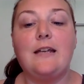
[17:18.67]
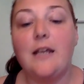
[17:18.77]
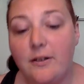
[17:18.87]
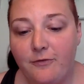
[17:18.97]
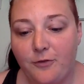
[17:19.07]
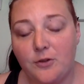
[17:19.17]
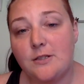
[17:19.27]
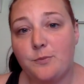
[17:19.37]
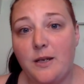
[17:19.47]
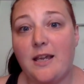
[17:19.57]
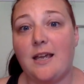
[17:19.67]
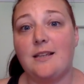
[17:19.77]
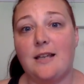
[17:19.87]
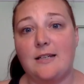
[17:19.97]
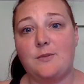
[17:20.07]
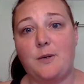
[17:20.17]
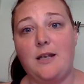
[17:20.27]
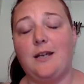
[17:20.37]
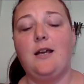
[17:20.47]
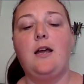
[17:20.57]
it for this week and last
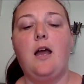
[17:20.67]
week.